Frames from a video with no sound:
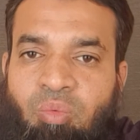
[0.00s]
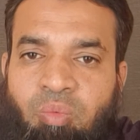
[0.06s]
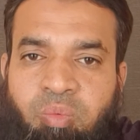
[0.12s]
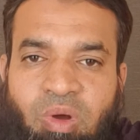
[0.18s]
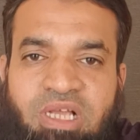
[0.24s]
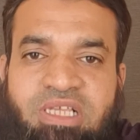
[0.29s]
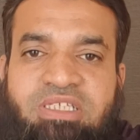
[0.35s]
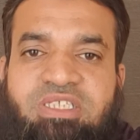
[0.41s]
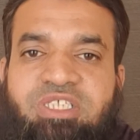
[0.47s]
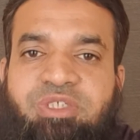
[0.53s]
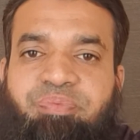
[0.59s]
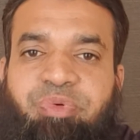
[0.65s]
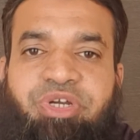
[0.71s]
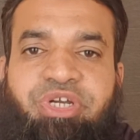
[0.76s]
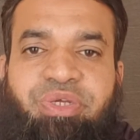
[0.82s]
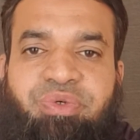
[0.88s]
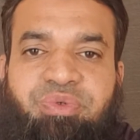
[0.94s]
Once
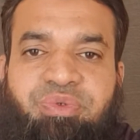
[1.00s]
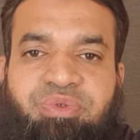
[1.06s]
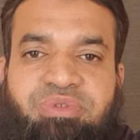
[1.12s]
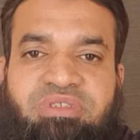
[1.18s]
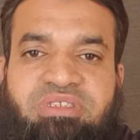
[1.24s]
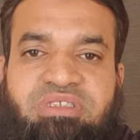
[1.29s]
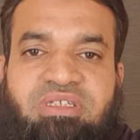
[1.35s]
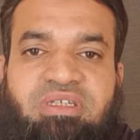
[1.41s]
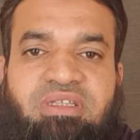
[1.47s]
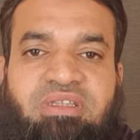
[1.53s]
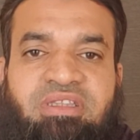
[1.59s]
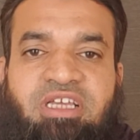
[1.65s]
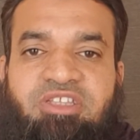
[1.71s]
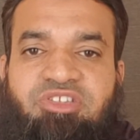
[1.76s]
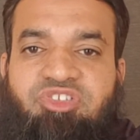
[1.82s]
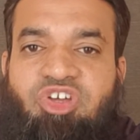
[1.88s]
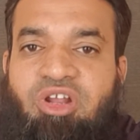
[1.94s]
produced,
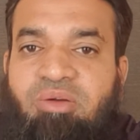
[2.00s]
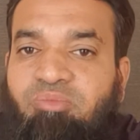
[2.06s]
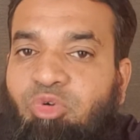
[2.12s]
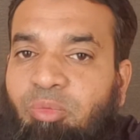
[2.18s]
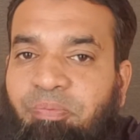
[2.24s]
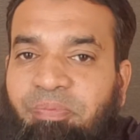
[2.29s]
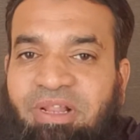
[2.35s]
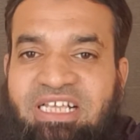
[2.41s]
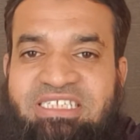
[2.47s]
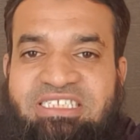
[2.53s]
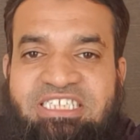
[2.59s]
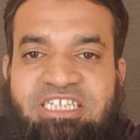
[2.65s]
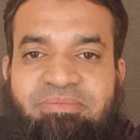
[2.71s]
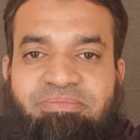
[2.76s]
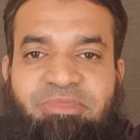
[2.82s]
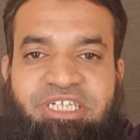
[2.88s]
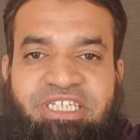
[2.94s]
the
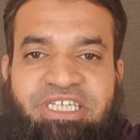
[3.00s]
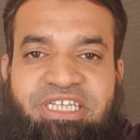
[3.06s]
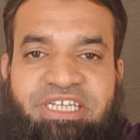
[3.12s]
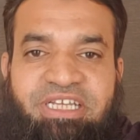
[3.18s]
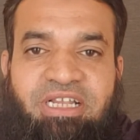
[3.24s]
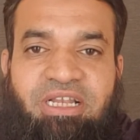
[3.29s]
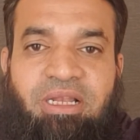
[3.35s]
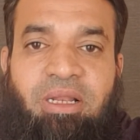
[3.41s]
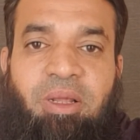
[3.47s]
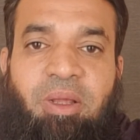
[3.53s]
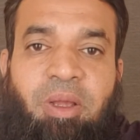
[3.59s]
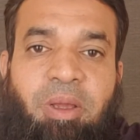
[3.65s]
thermoplastic material